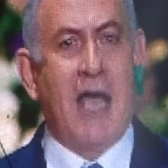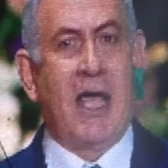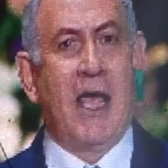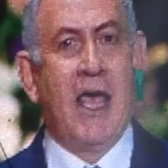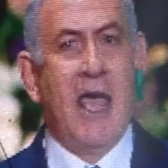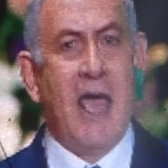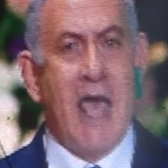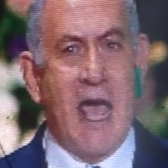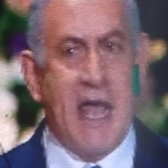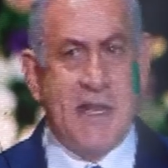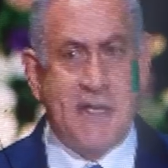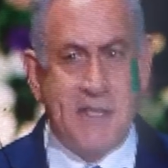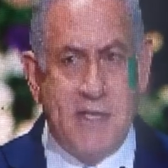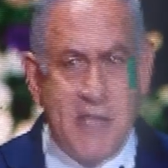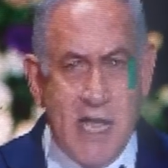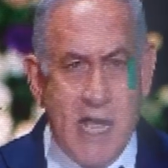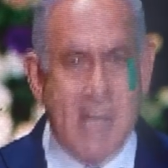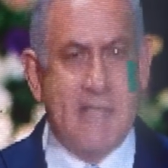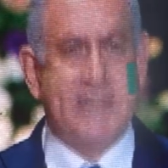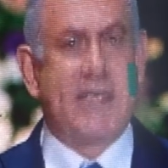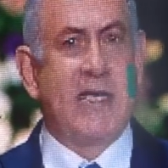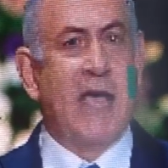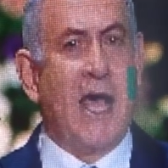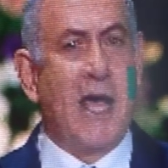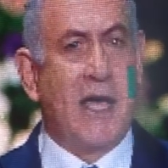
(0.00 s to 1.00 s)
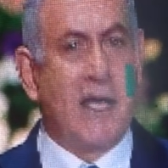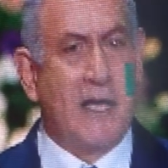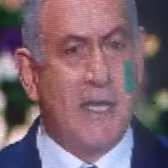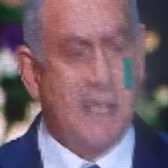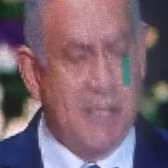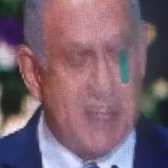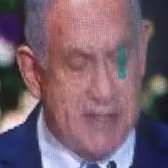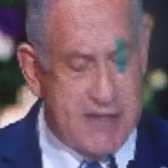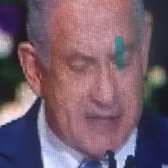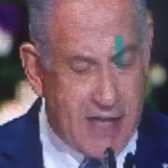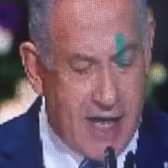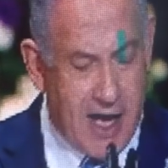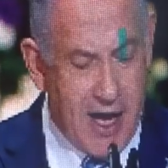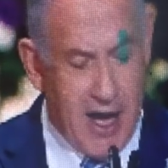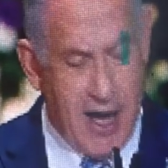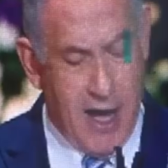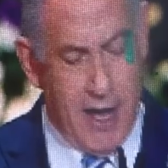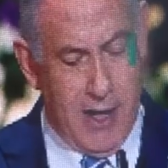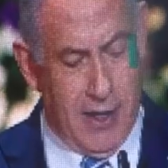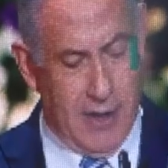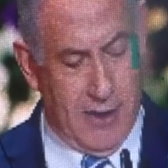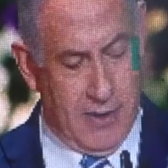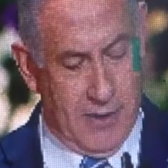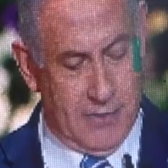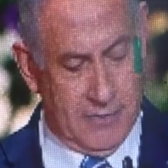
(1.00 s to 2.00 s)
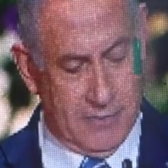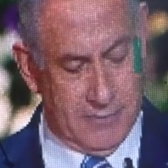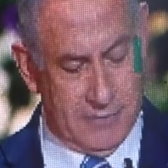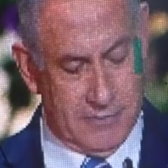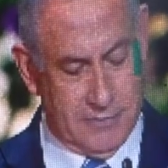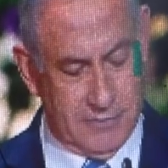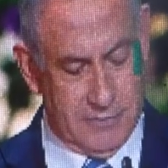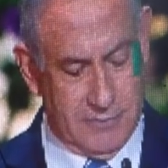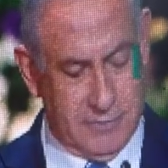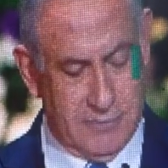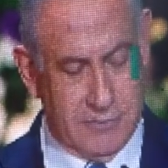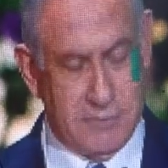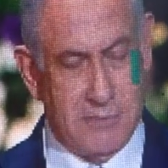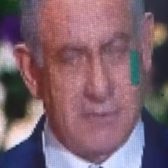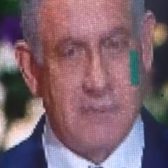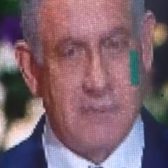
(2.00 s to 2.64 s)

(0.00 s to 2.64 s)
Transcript: So just what is happening in Israel